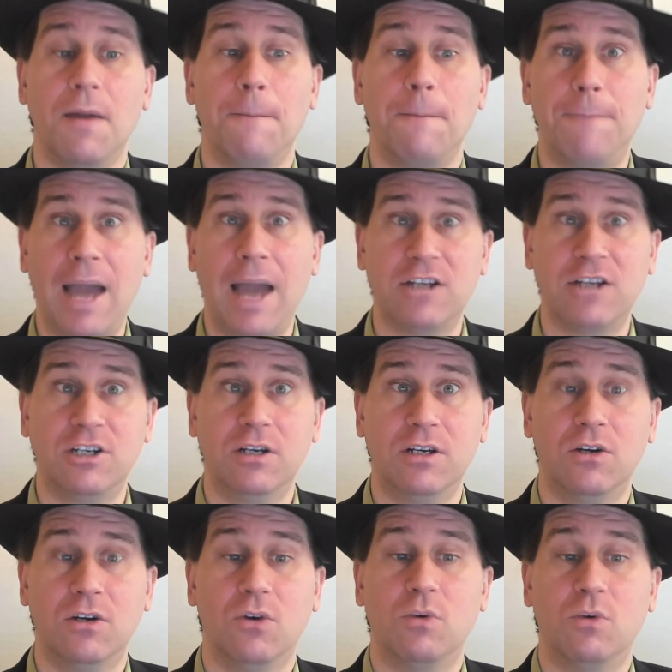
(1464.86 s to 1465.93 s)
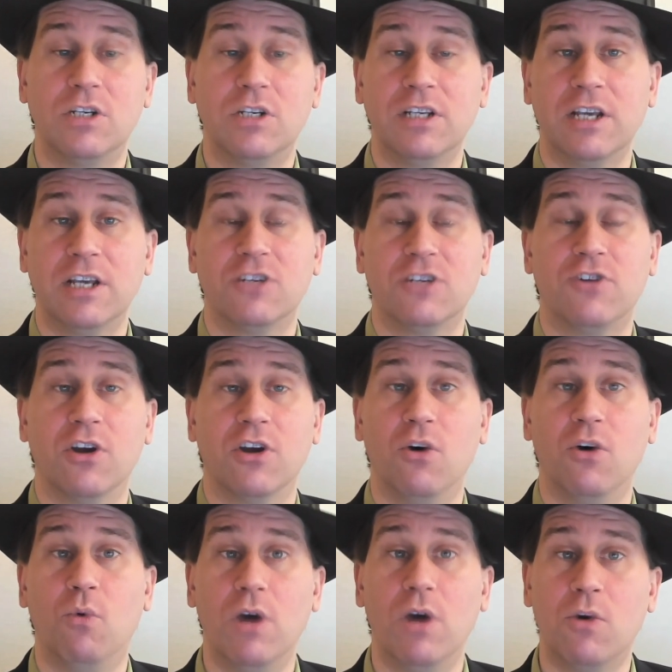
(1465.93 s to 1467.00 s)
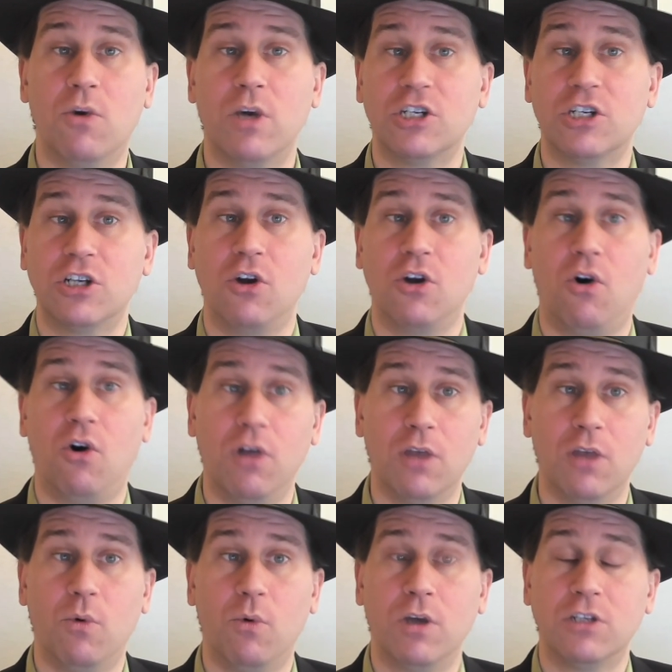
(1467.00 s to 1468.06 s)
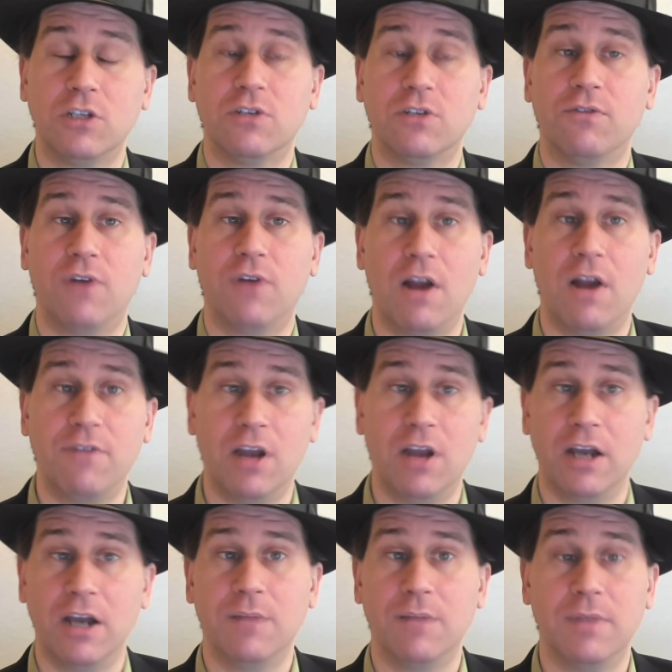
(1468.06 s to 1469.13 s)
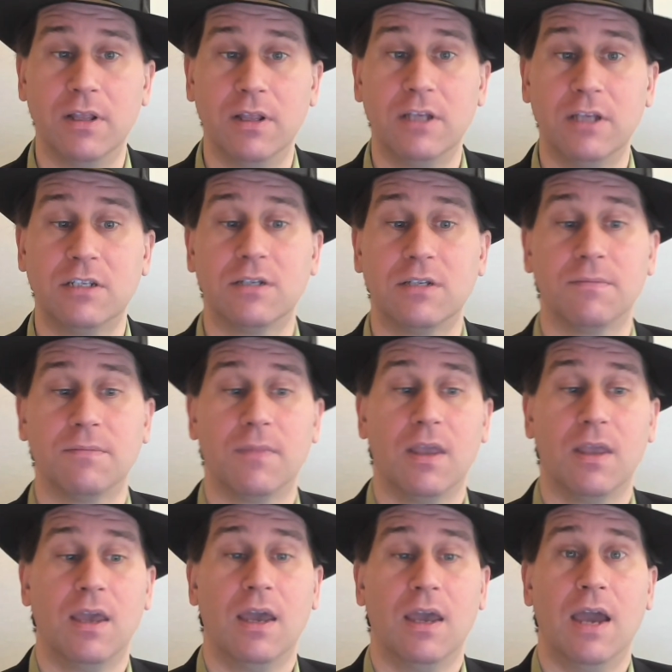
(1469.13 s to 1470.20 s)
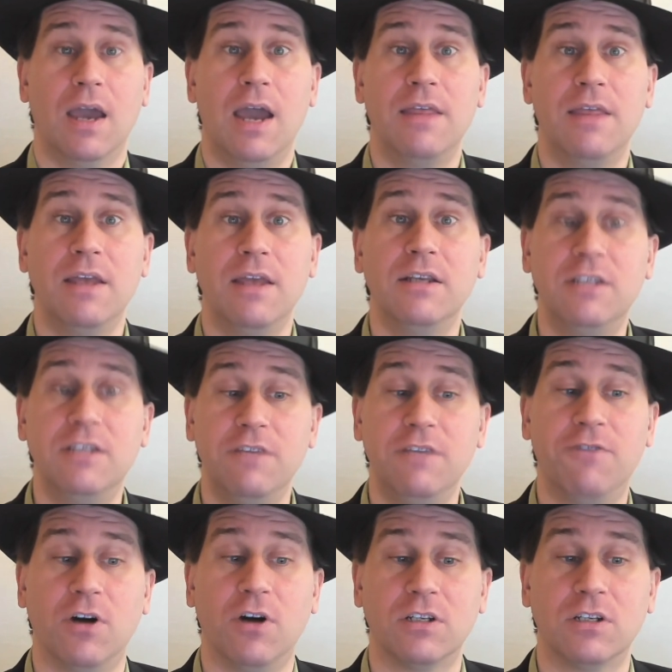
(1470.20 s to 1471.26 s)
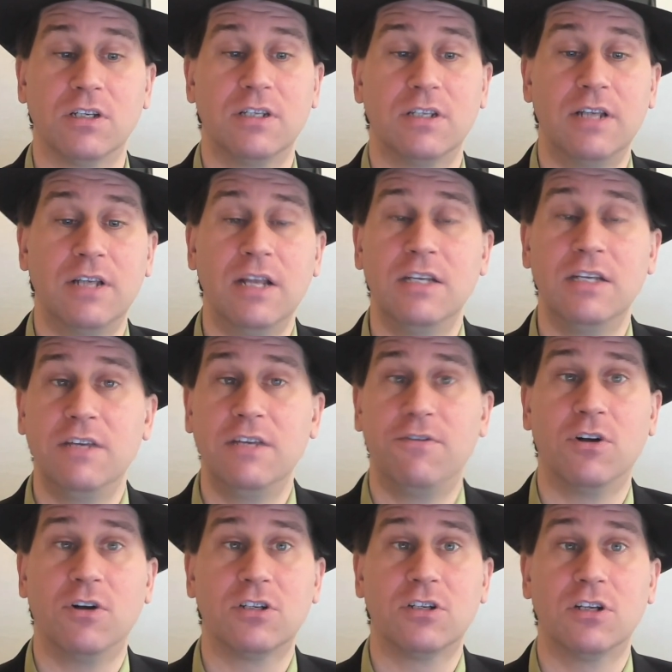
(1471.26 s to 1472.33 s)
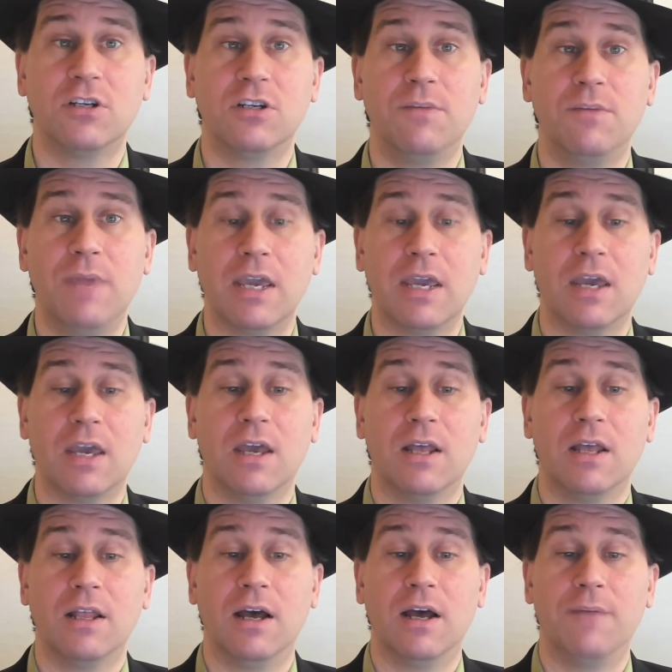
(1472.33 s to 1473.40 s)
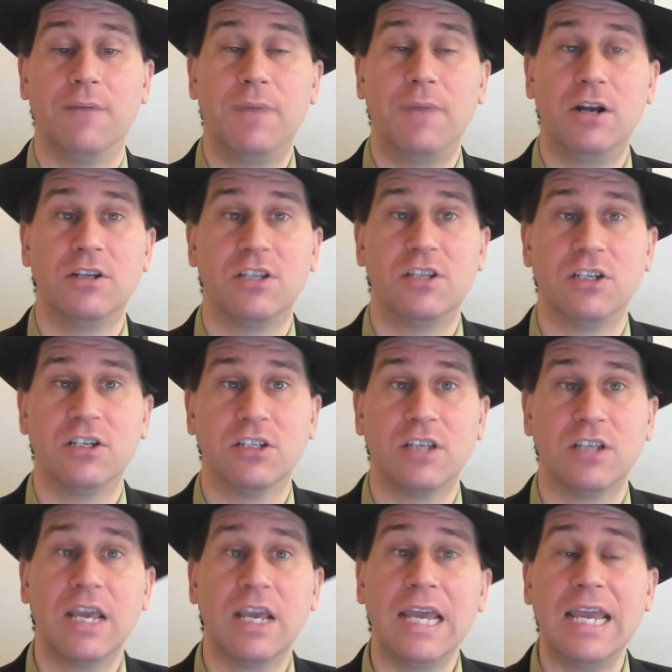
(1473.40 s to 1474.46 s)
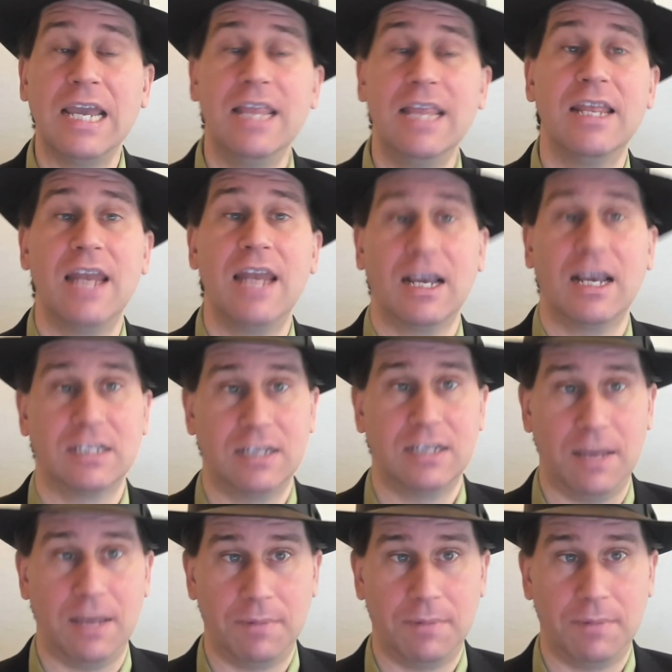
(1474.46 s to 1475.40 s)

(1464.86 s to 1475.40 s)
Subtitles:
batching, which is answering one question all at once for every item in the list; and then defaults, setting defaults to make better decisions in the next step.